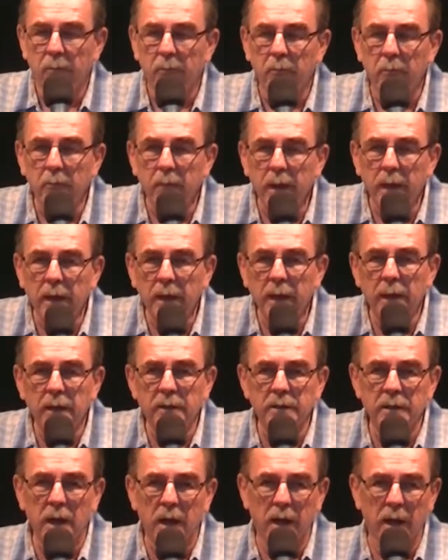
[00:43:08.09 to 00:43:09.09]

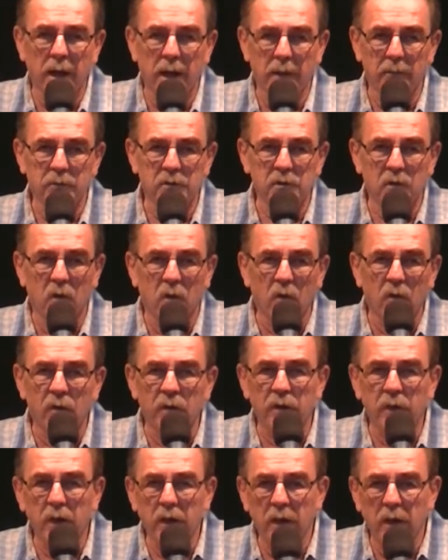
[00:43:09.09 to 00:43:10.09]
Many times
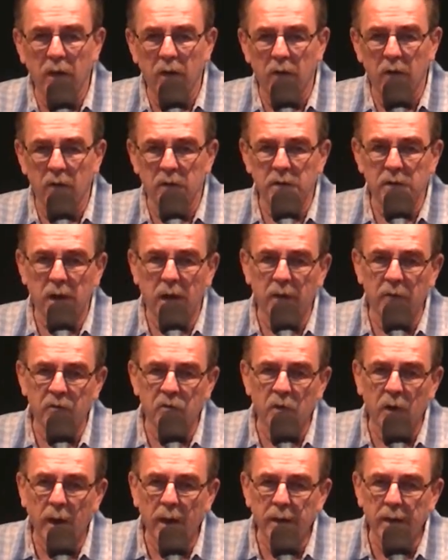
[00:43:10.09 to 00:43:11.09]
over the years,
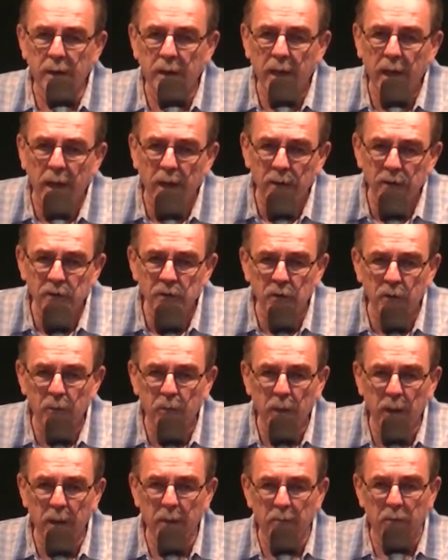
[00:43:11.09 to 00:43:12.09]
I've tried to counsel
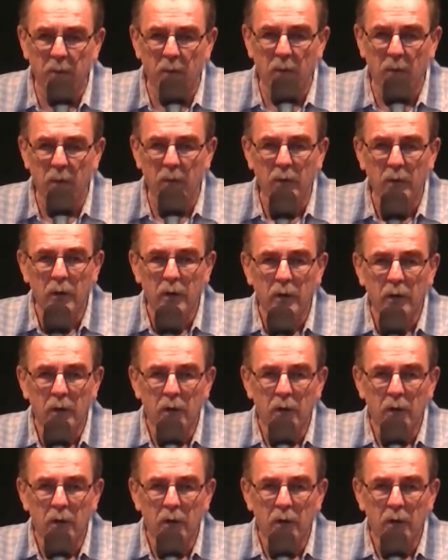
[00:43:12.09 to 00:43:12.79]
people